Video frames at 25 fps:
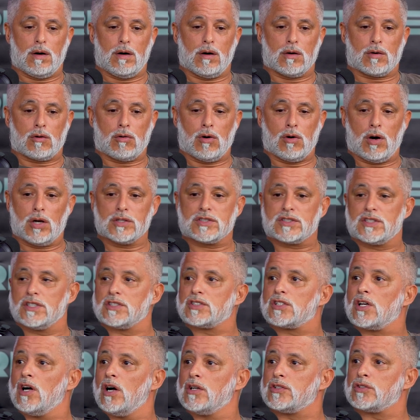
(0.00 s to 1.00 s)
across
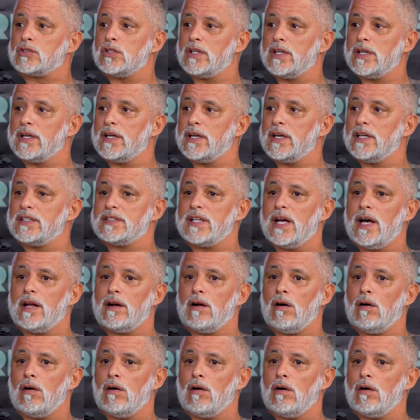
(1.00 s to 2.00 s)
this country is at
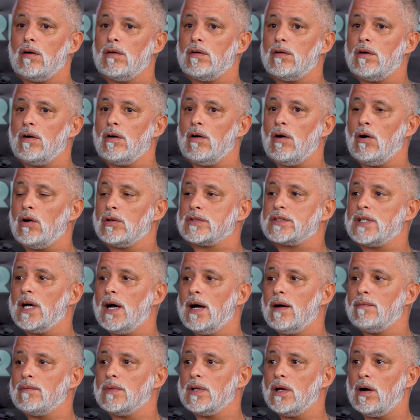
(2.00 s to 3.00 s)
an
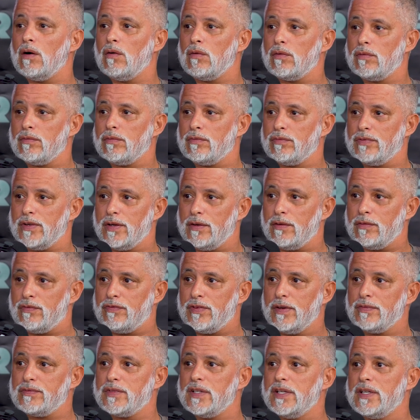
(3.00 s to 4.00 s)
all-time low,
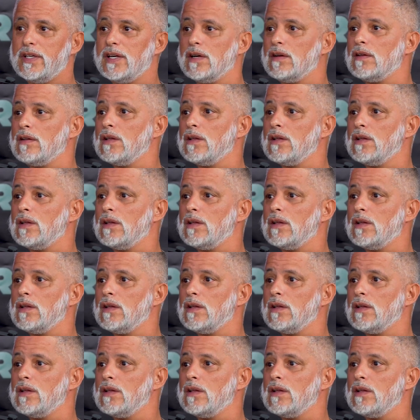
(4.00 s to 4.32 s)
50-year